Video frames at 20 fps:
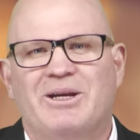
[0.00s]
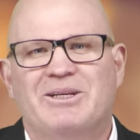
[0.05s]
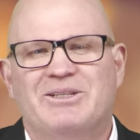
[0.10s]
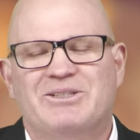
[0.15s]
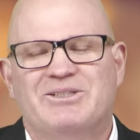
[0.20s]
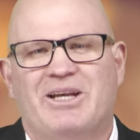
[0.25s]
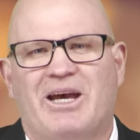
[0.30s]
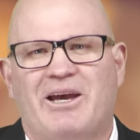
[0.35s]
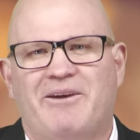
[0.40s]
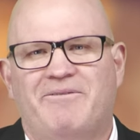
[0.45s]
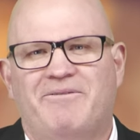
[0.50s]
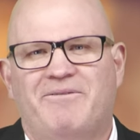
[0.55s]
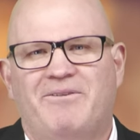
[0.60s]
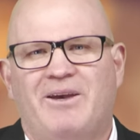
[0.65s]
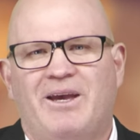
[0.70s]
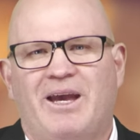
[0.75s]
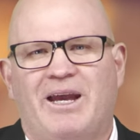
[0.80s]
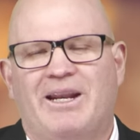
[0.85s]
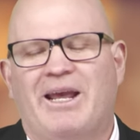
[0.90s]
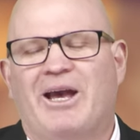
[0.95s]
safe
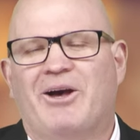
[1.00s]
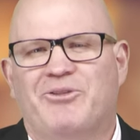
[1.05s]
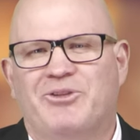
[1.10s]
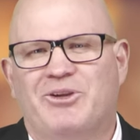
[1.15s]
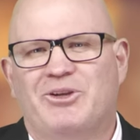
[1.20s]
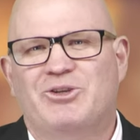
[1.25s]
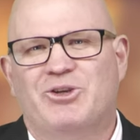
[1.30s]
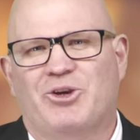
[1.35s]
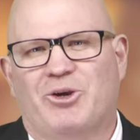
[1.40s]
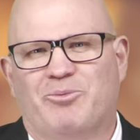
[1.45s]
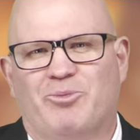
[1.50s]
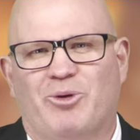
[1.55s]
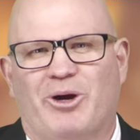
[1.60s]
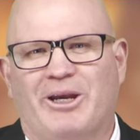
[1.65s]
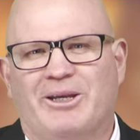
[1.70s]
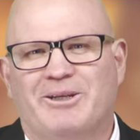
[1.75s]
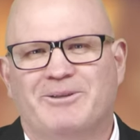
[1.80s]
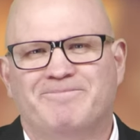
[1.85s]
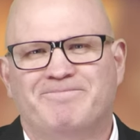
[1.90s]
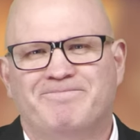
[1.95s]
and healthy term
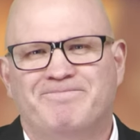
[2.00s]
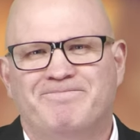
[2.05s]
break.